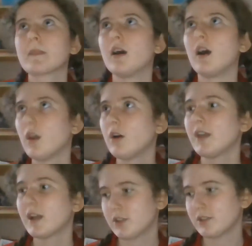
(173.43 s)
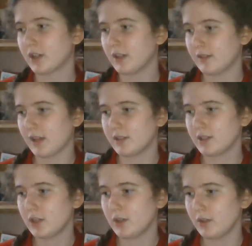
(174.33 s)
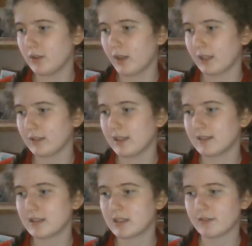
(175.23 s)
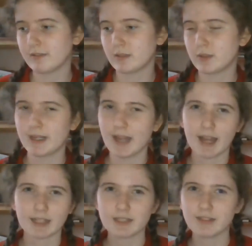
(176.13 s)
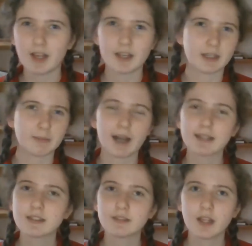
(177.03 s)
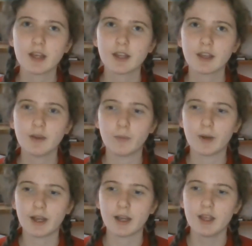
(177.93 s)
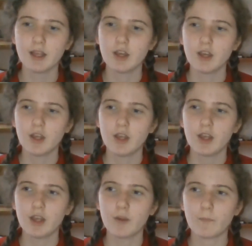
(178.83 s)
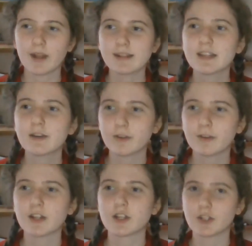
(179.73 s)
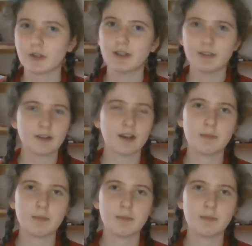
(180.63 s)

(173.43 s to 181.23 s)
a lot of lecturers are going to say to you, like, there's this difference between active learning and passive learning, where when I say refresh, I don't necessarily